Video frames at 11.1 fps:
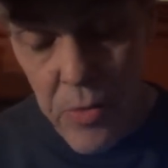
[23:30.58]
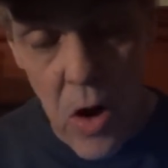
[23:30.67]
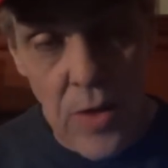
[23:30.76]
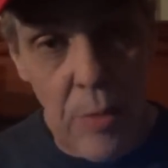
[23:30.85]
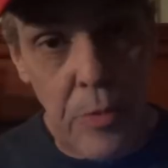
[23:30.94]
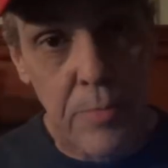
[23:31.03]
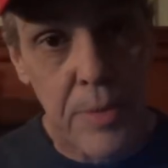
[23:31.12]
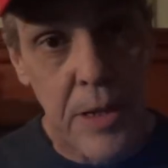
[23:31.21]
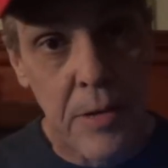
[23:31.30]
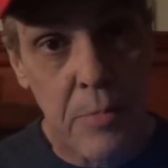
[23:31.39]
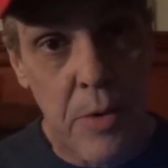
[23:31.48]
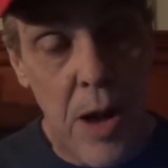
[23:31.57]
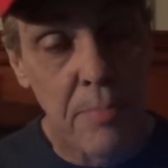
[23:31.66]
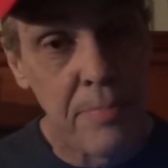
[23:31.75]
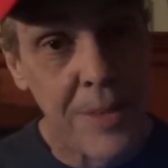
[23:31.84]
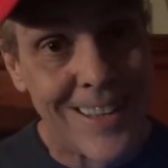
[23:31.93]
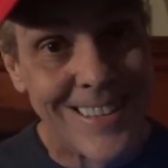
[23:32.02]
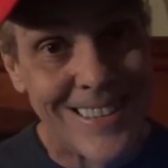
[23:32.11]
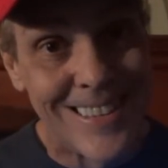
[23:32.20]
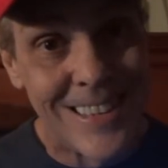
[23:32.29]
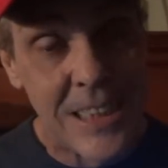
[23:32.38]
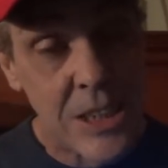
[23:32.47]
wrong, that wouldn't be a problem. Just
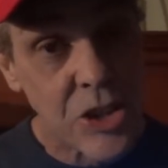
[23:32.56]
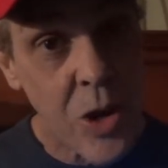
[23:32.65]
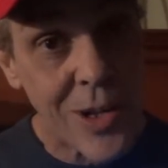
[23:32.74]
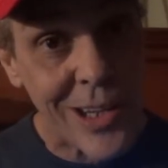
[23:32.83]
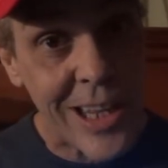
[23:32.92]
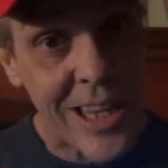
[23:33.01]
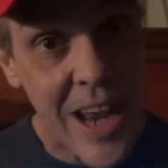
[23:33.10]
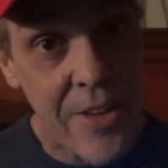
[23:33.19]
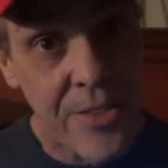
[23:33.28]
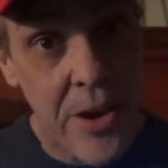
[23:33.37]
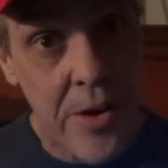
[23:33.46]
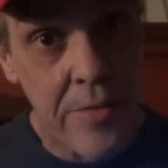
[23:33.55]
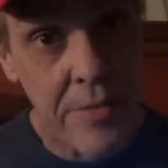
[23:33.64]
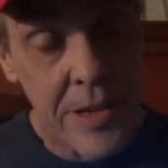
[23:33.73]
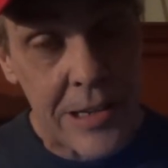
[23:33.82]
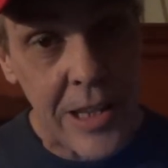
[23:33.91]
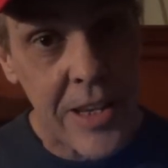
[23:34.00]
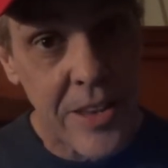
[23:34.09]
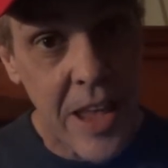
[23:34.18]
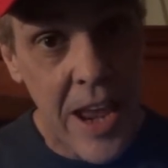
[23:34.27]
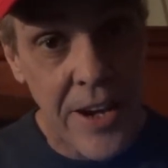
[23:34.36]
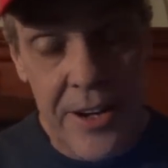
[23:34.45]
go ahead and leak it out there. Leak it to
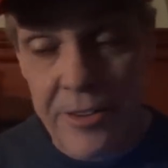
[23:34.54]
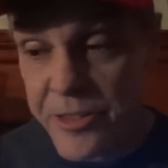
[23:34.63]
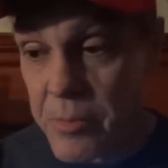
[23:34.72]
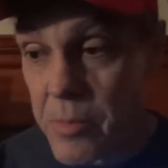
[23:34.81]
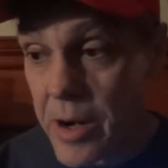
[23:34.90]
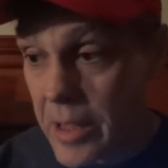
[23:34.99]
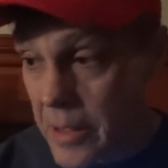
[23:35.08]
Hannity or somebody.